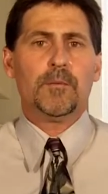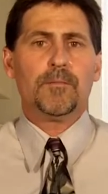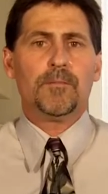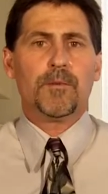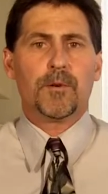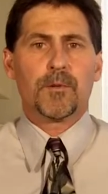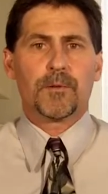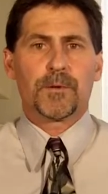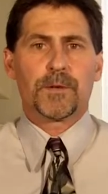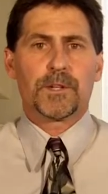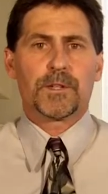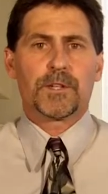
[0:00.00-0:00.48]

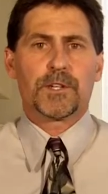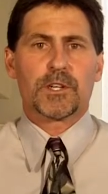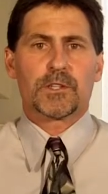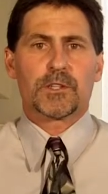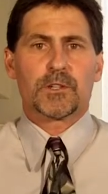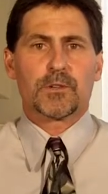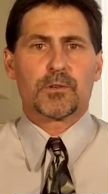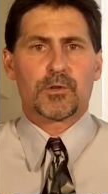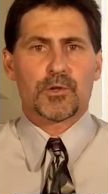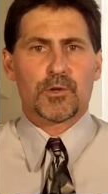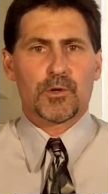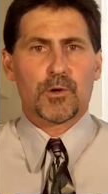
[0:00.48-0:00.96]
helpful to
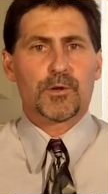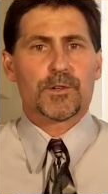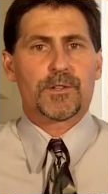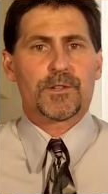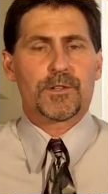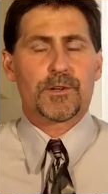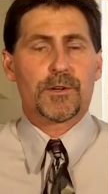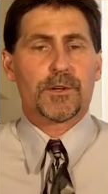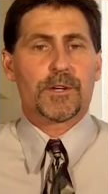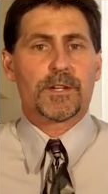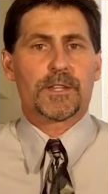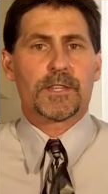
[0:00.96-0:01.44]
just
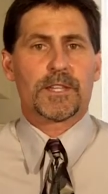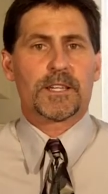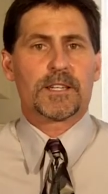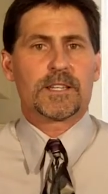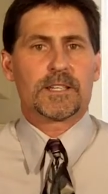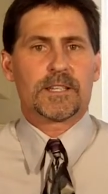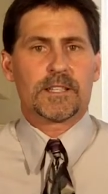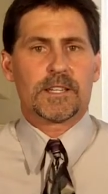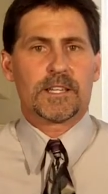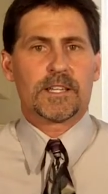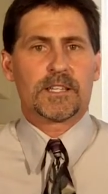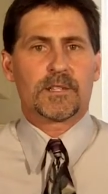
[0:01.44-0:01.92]
short-circuit the
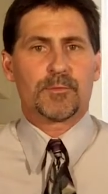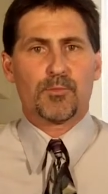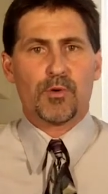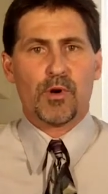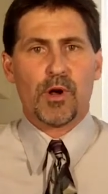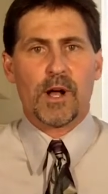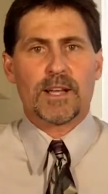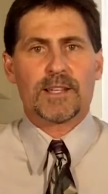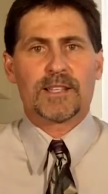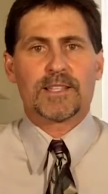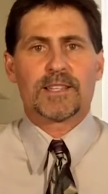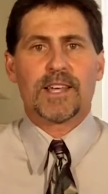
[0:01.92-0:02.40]
disease
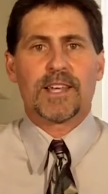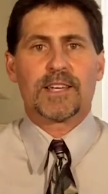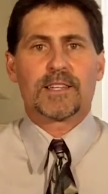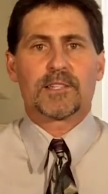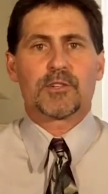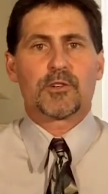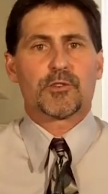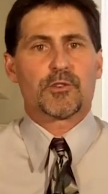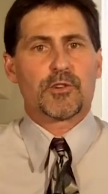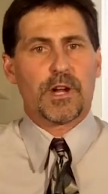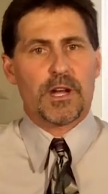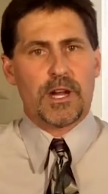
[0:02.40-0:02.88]

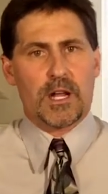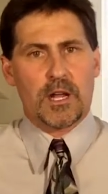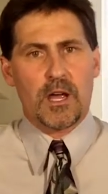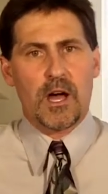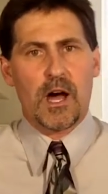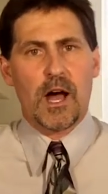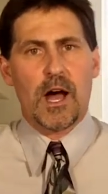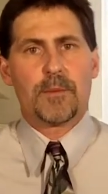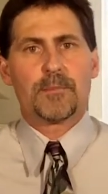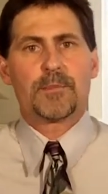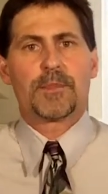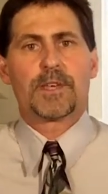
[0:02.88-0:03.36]
process to try to
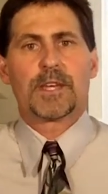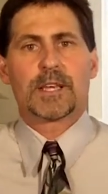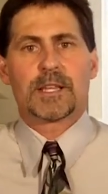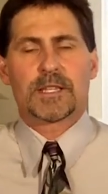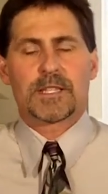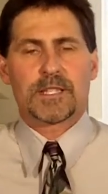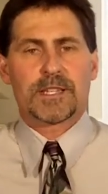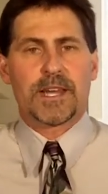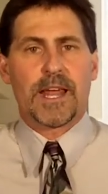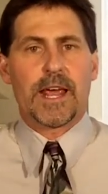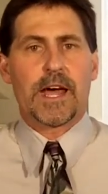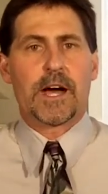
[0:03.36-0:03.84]
calm
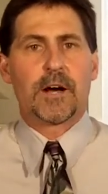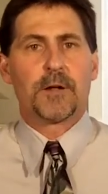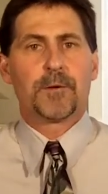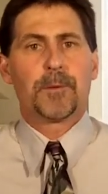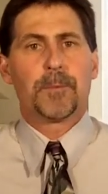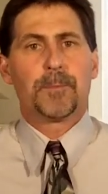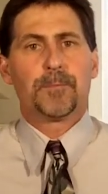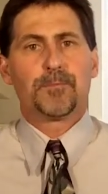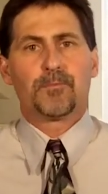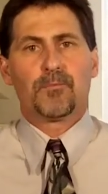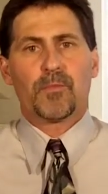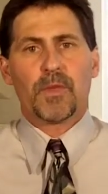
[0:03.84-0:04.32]
things
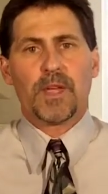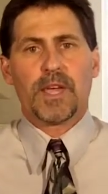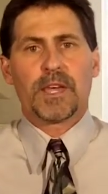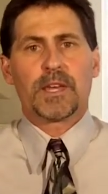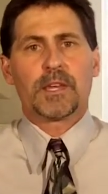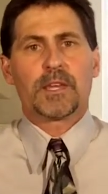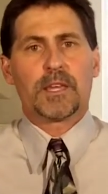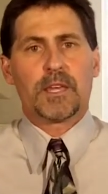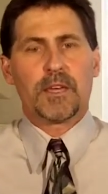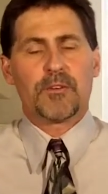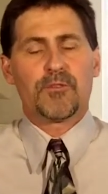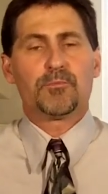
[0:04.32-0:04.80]
down
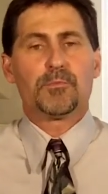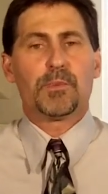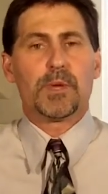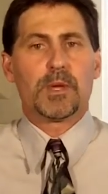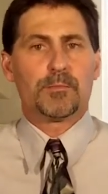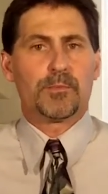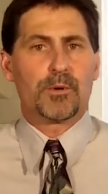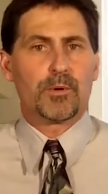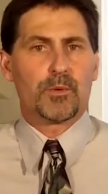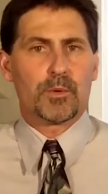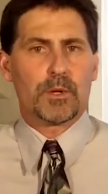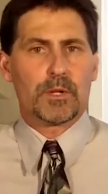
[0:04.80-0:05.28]
and give
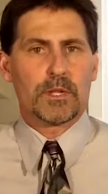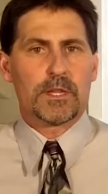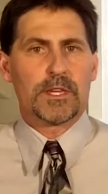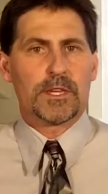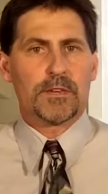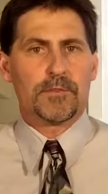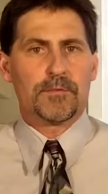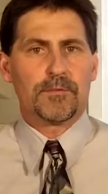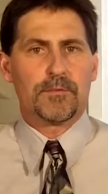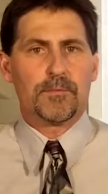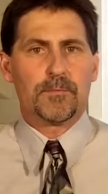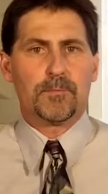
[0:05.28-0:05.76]
people
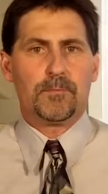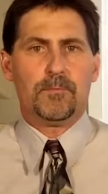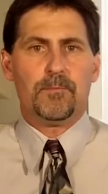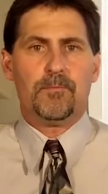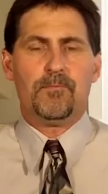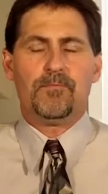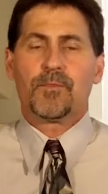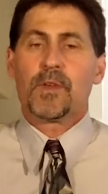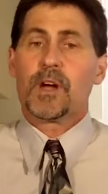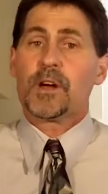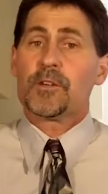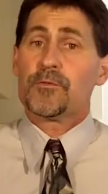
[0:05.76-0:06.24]
relief.
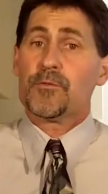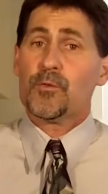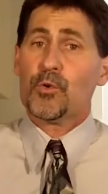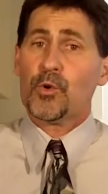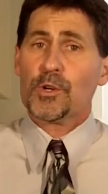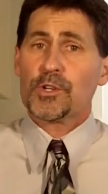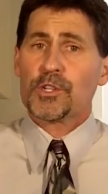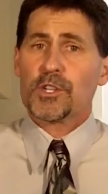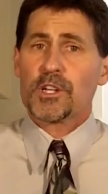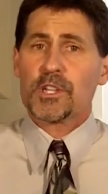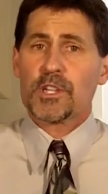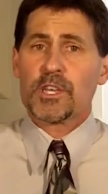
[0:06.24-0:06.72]

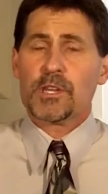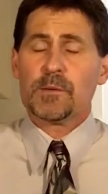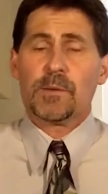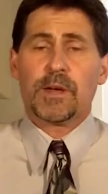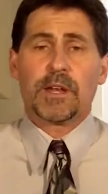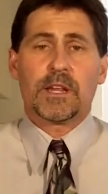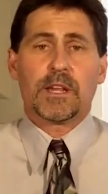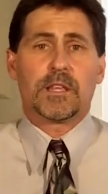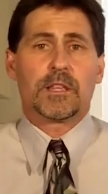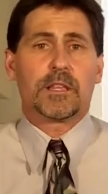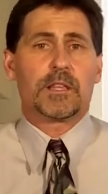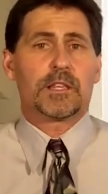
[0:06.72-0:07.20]
Unfortunately,
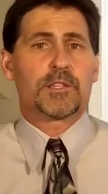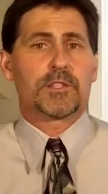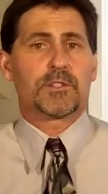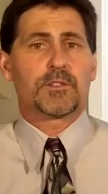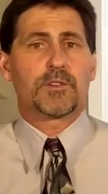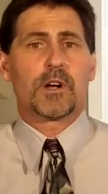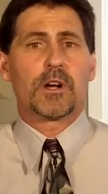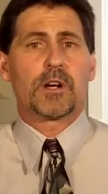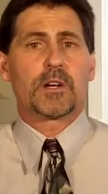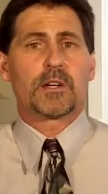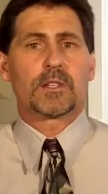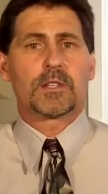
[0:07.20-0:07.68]
many of these
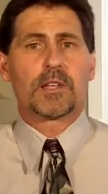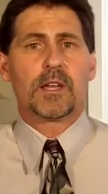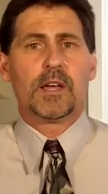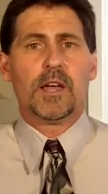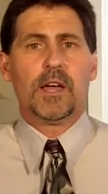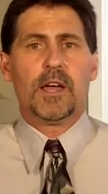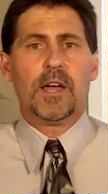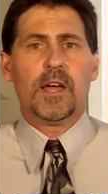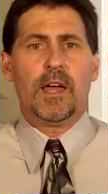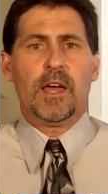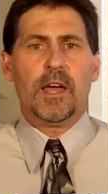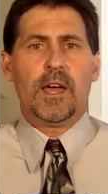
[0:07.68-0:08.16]
drugs
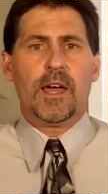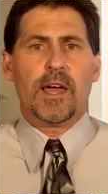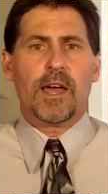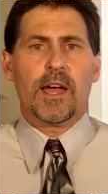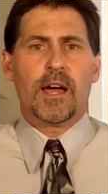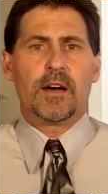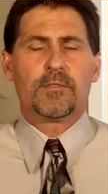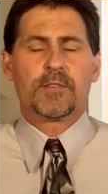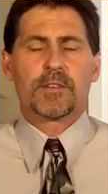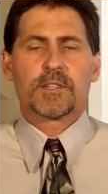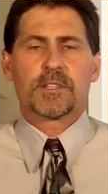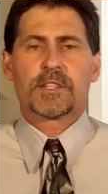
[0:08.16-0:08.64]

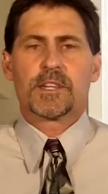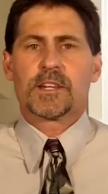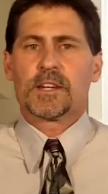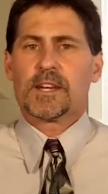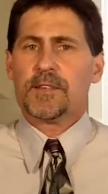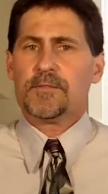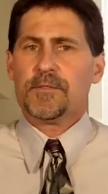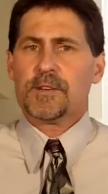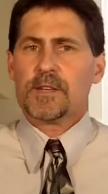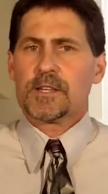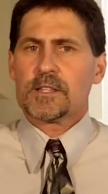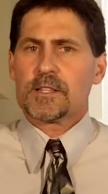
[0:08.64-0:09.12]
have
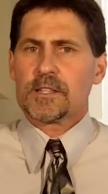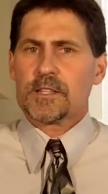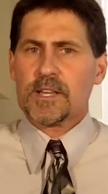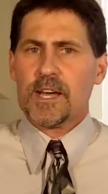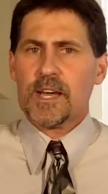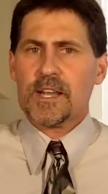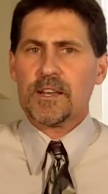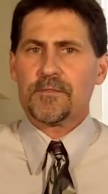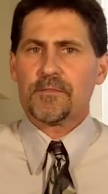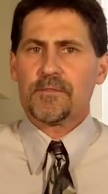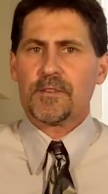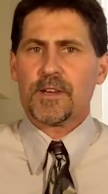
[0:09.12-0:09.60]
significant
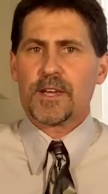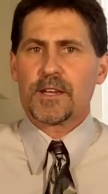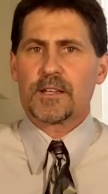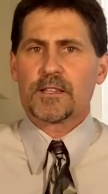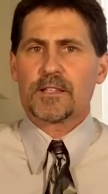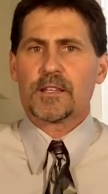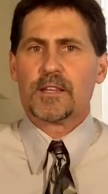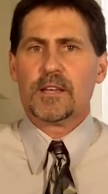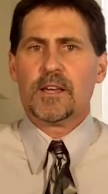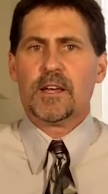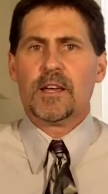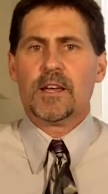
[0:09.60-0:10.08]
side
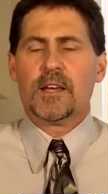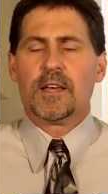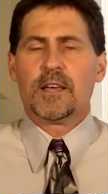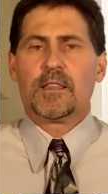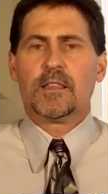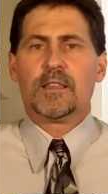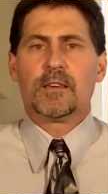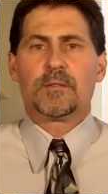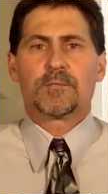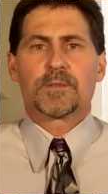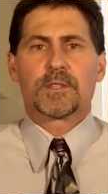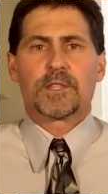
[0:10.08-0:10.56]
effects
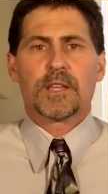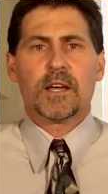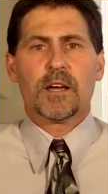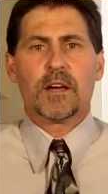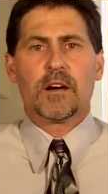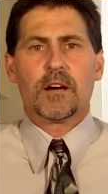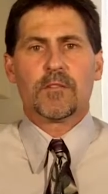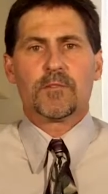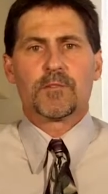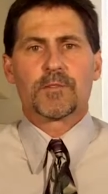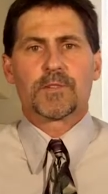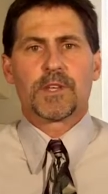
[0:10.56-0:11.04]

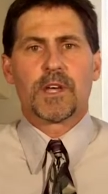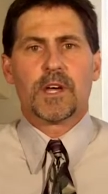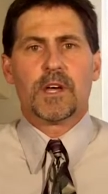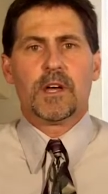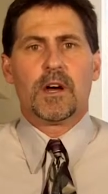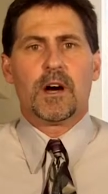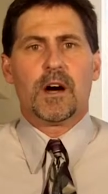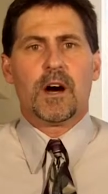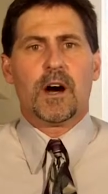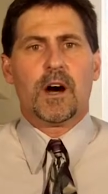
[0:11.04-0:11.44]
themselves,